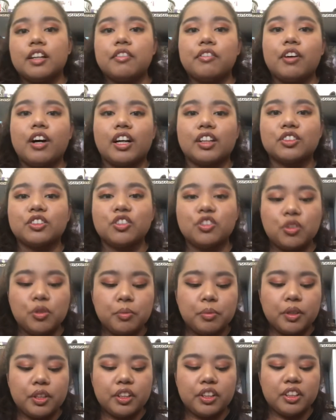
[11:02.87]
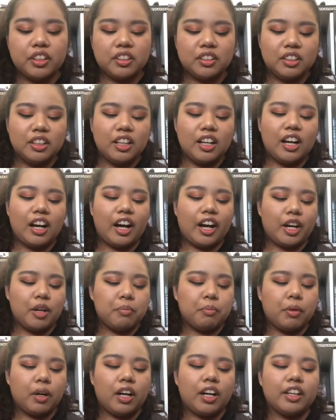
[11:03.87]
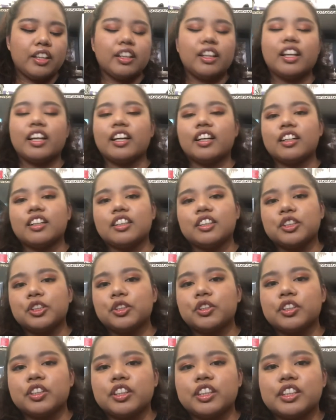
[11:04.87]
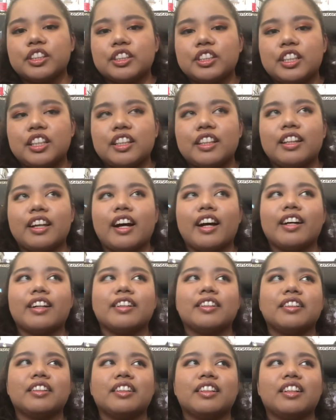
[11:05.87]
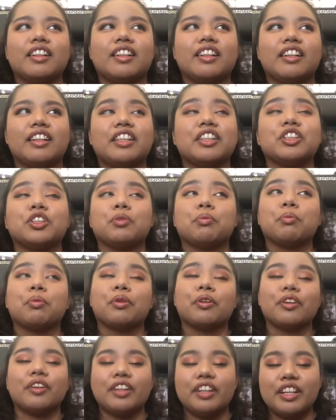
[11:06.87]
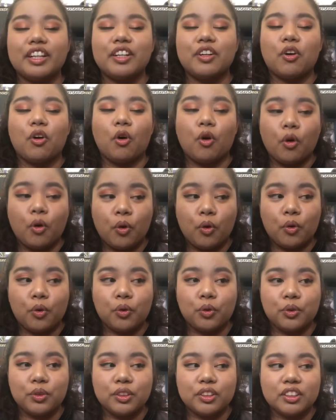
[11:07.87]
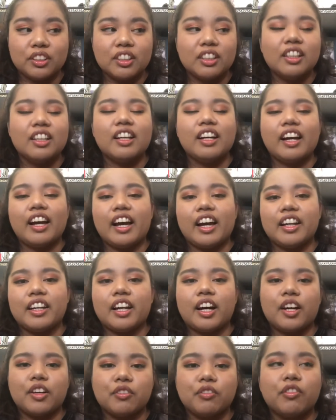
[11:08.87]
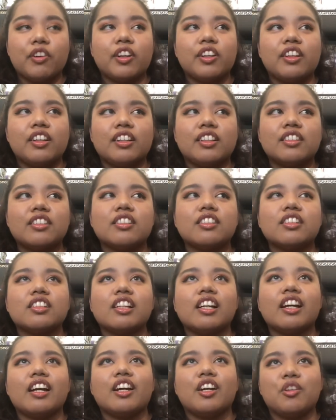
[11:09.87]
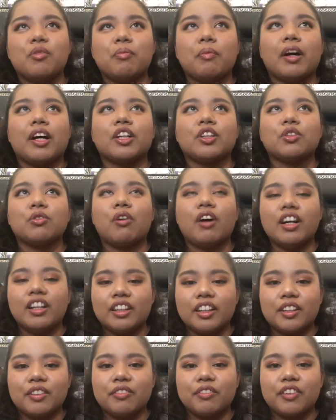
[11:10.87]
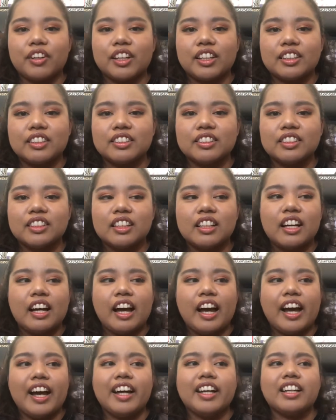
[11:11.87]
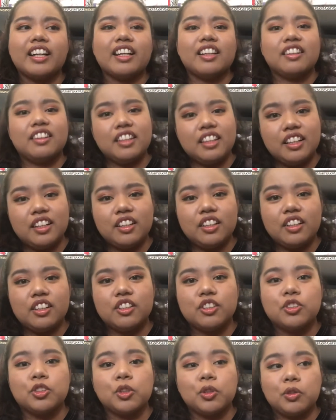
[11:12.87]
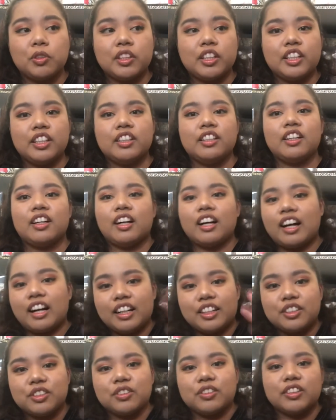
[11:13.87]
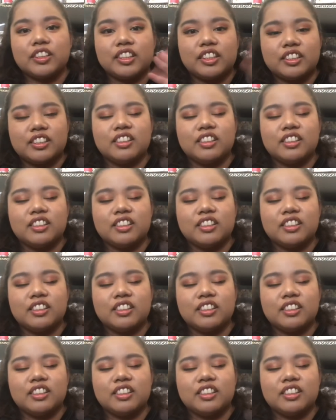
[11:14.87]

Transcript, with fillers: October, I bought like a trilogy that is pretty old, and I read this in my Twilight phase, and I think Jolyn, hi Jolyn,